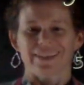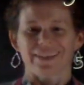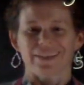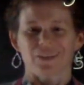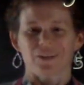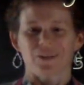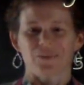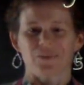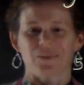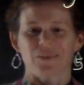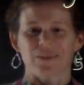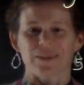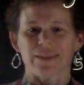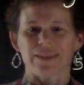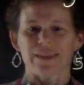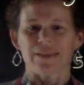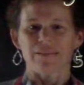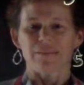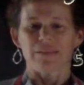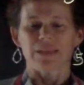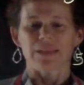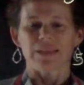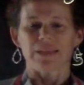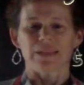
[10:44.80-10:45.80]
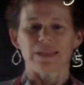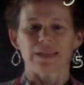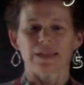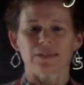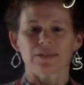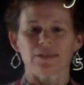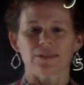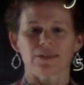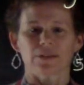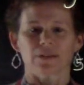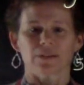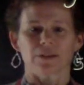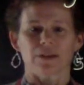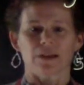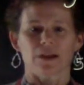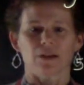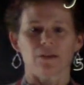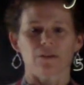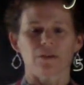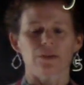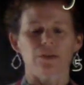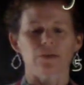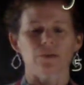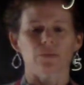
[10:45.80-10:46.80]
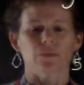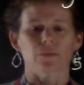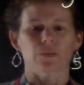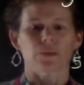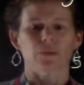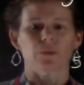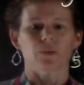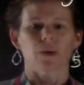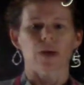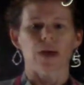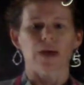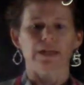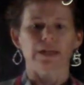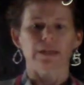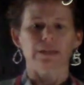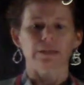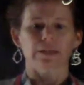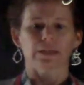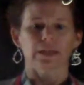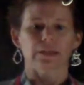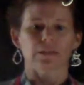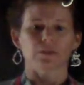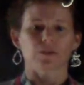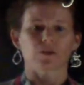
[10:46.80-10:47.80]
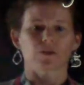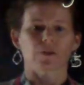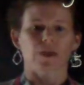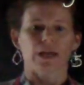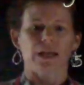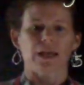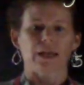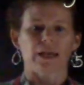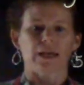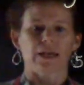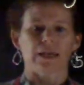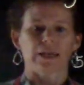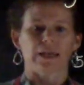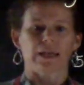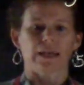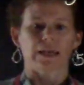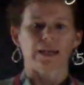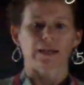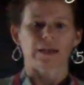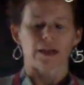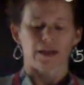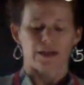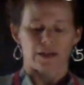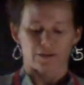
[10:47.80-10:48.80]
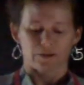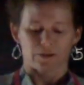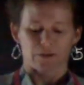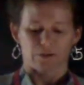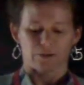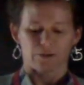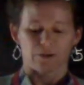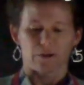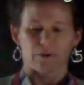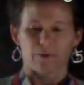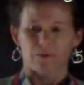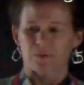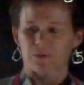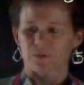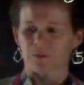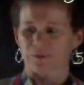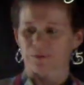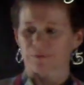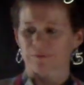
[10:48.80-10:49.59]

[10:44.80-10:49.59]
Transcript: Hopefully that made sense. You can always rewind and try it again on your own.